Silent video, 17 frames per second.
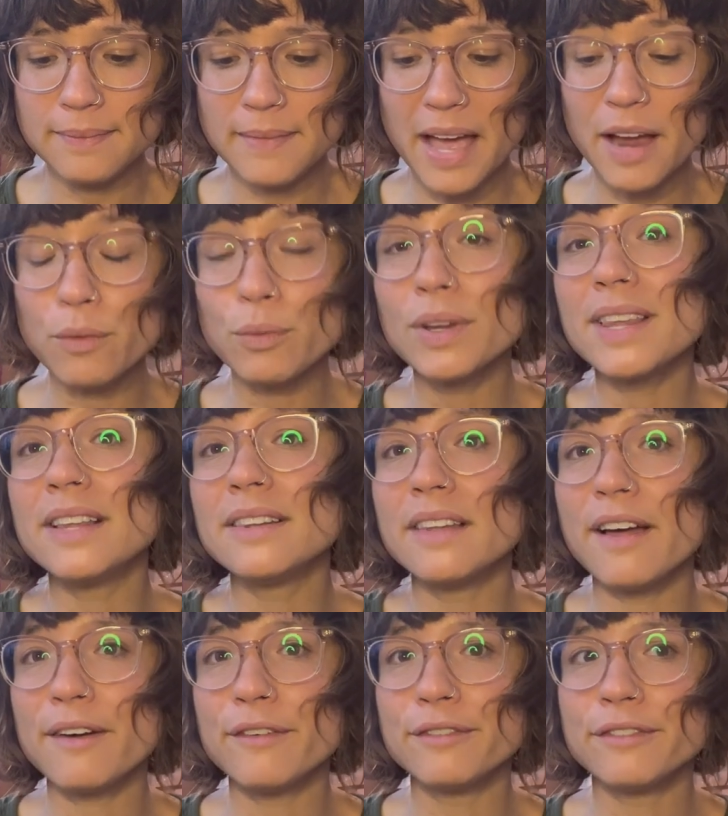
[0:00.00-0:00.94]
I really
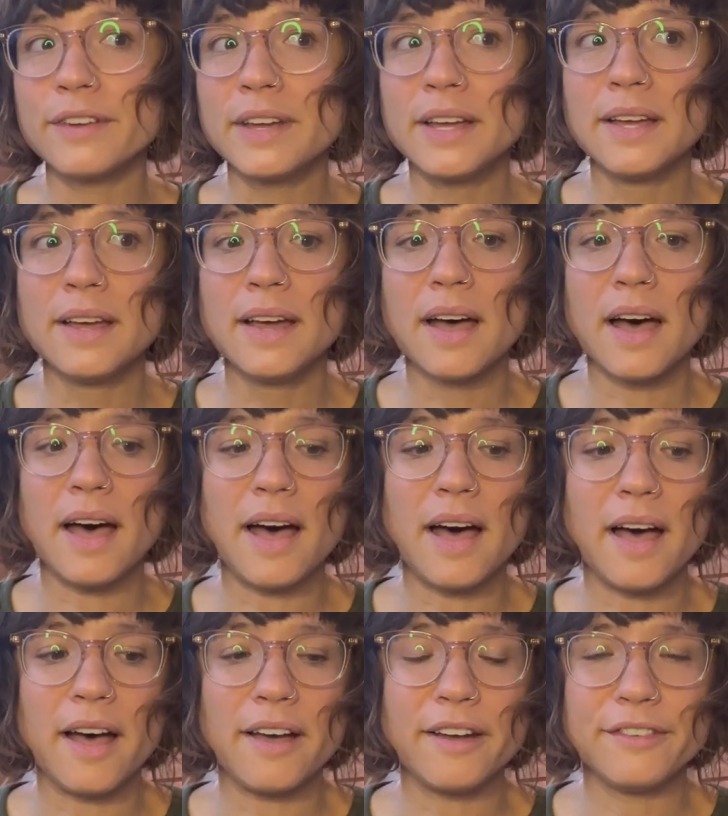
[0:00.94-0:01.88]
love
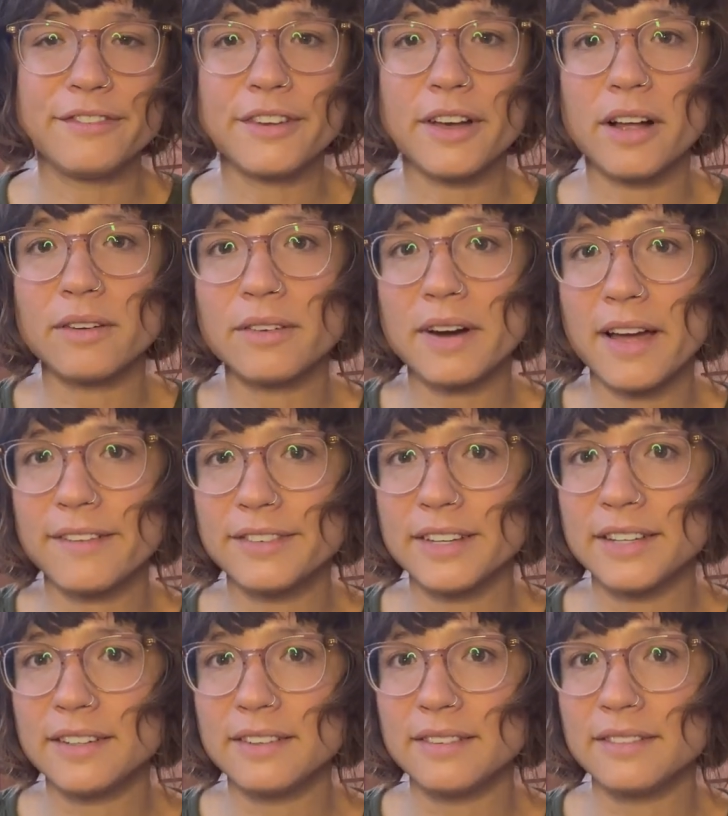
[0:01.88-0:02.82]
uh,
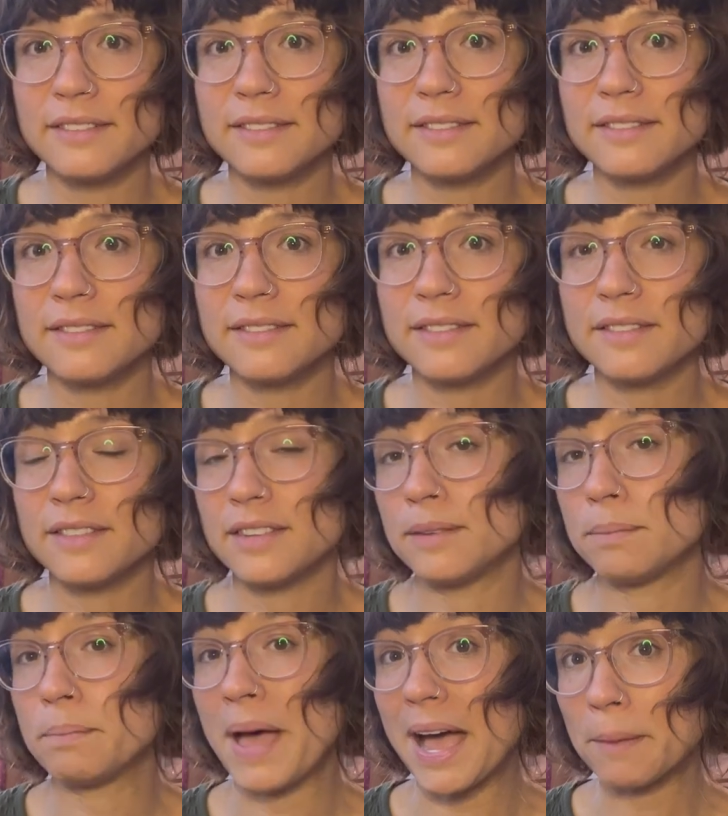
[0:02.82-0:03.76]
Fjallraven
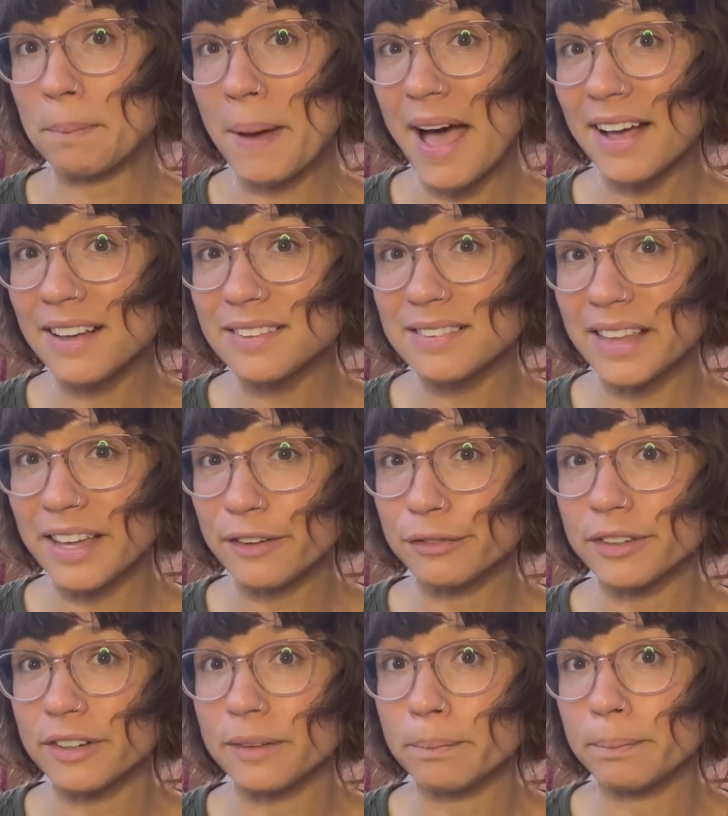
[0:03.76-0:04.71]
backpacks, like
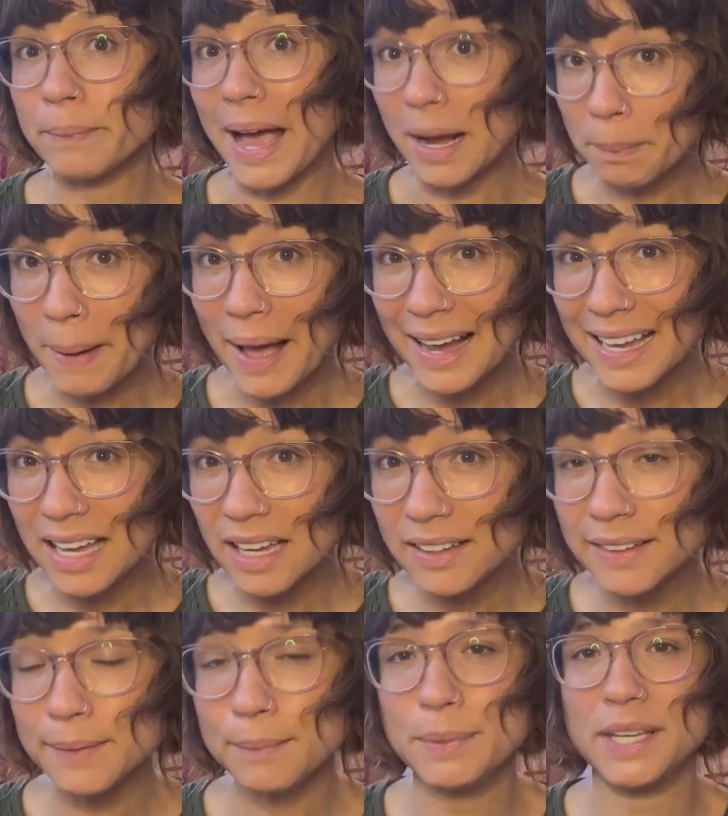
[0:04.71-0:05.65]
for
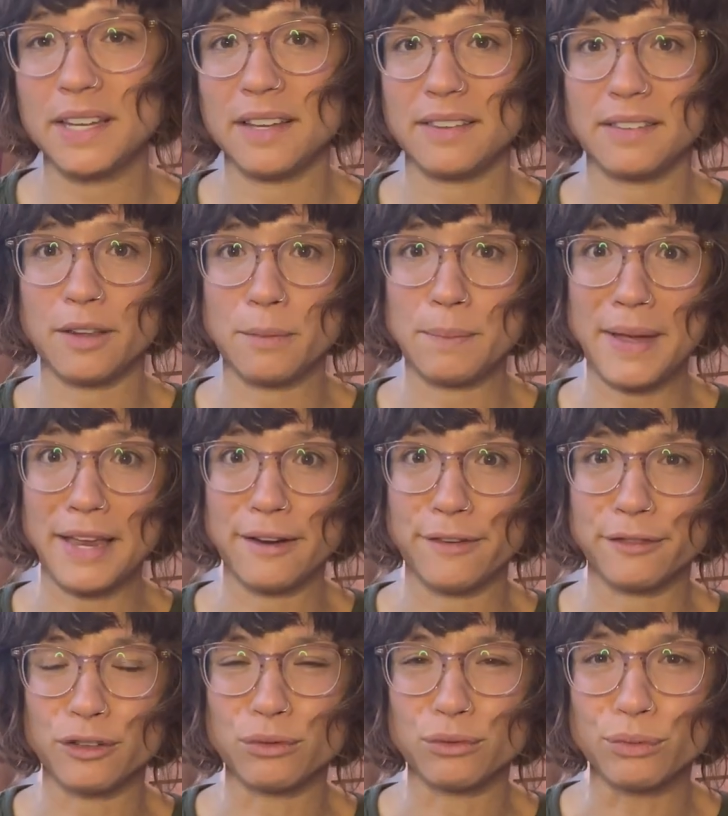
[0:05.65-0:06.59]
backpacking, because they're made
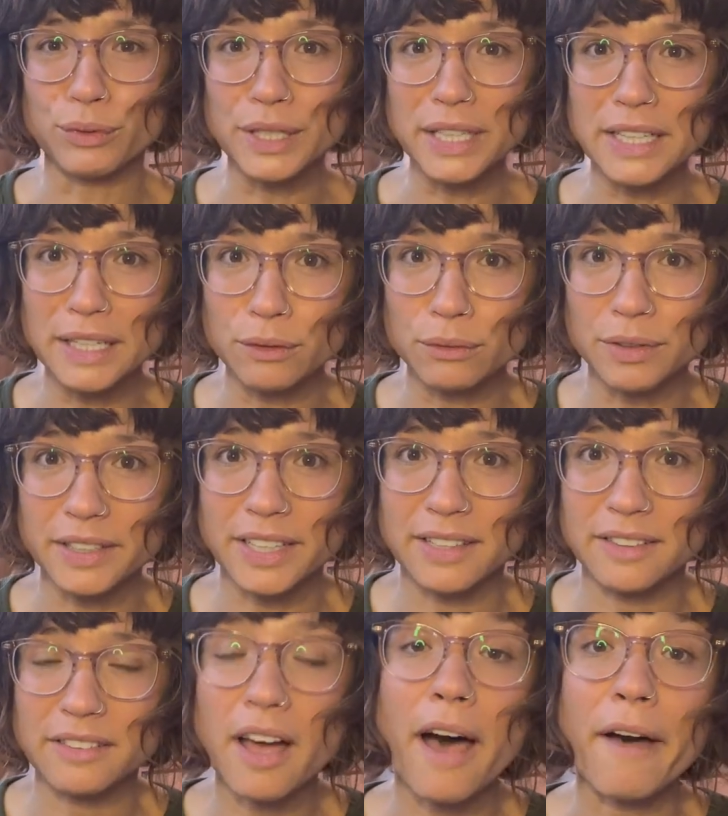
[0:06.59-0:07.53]
of a really,
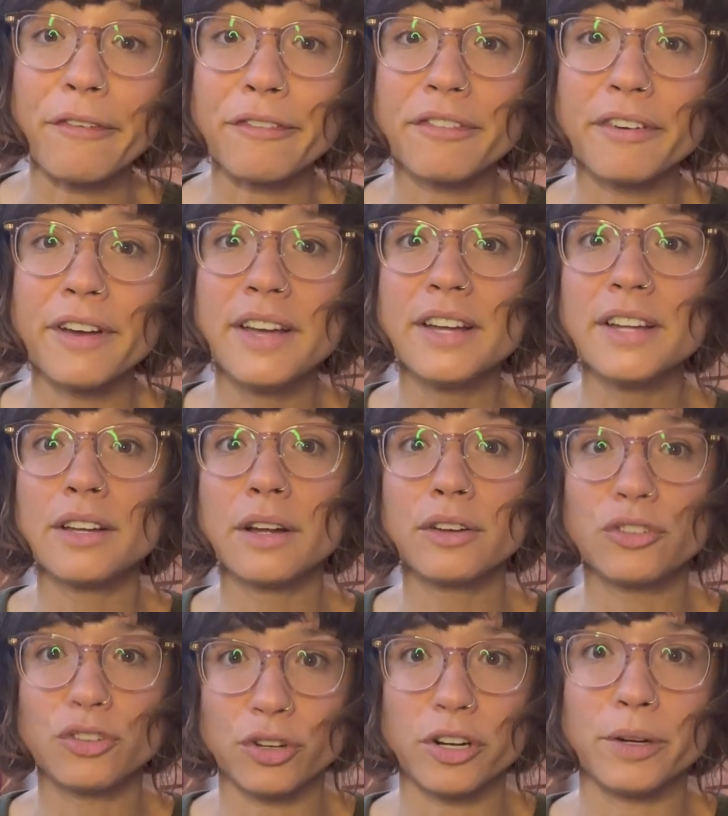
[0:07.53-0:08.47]
really tough,
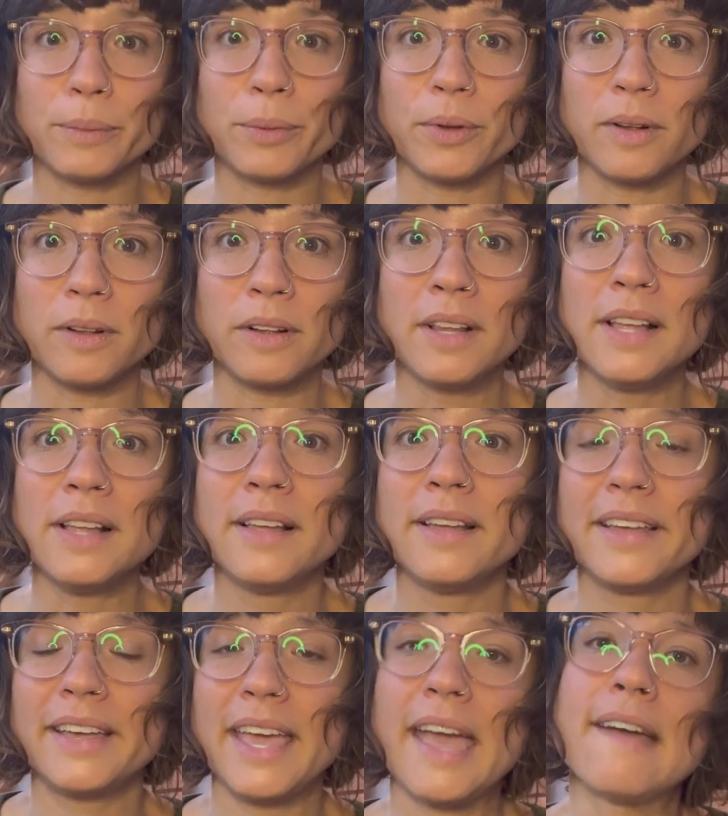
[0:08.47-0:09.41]
durable
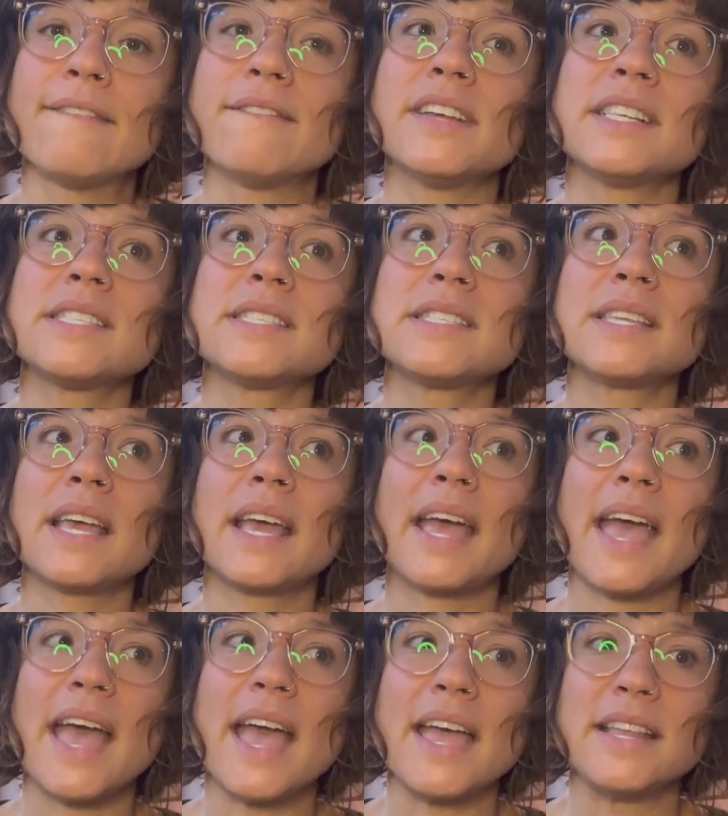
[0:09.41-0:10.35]
canvas.
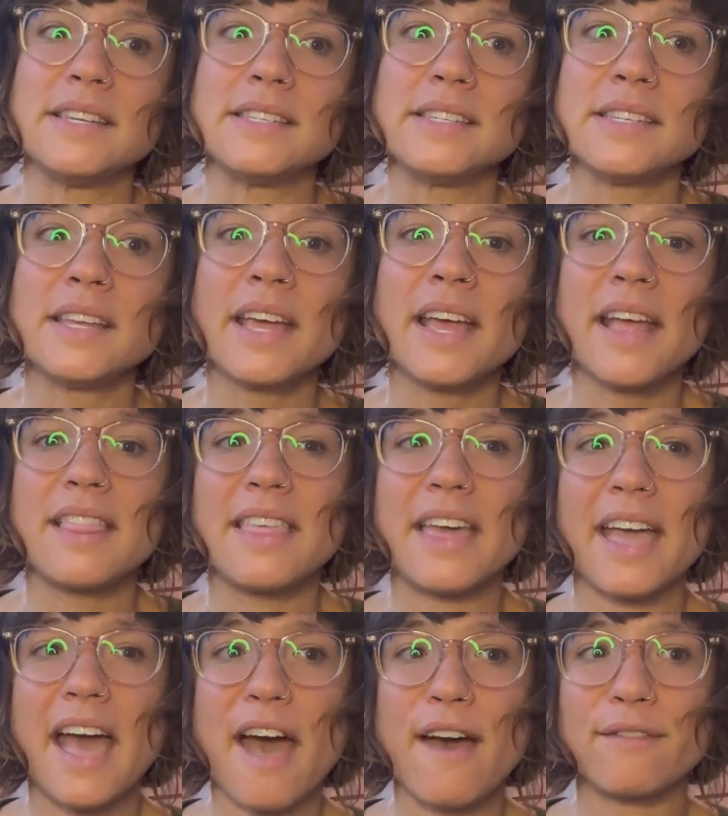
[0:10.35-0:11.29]
And
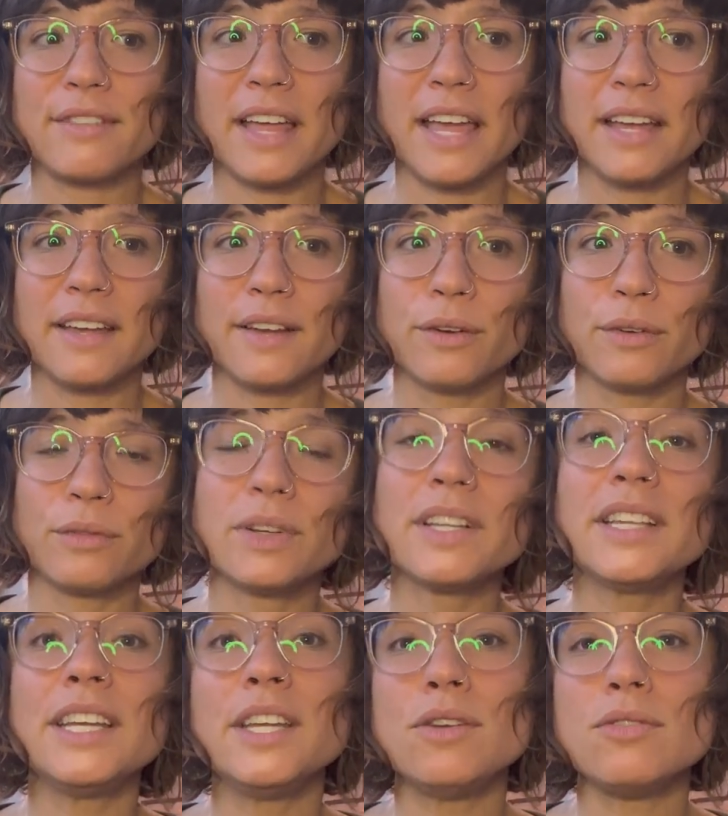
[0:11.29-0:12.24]
they have like
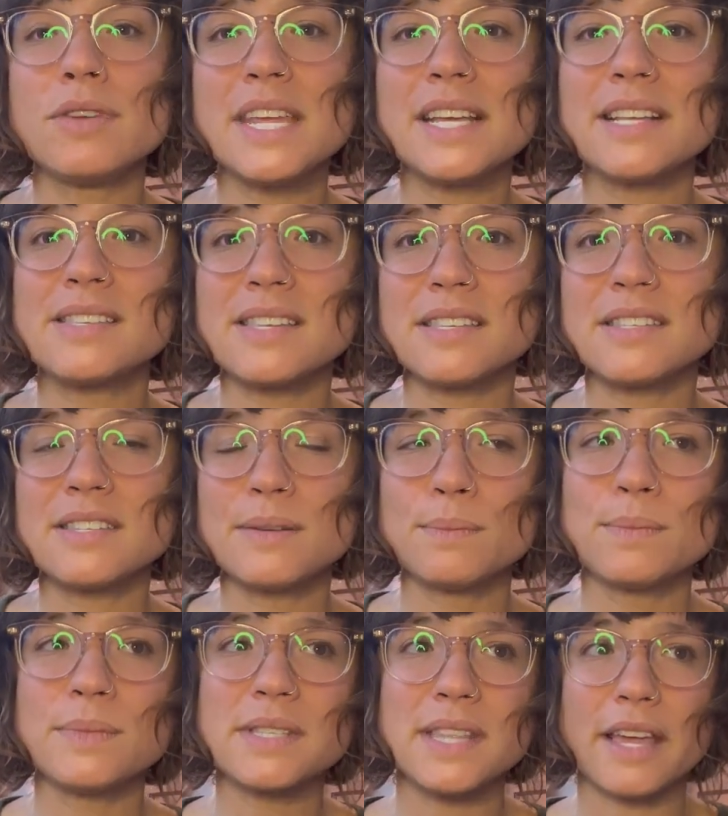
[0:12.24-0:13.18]
really unique
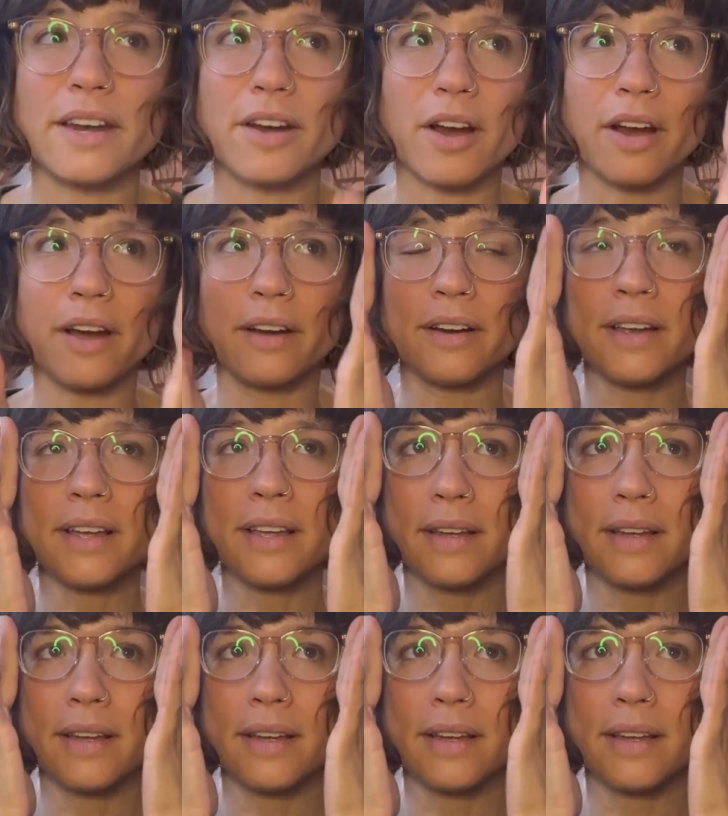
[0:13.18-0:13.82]
systems that are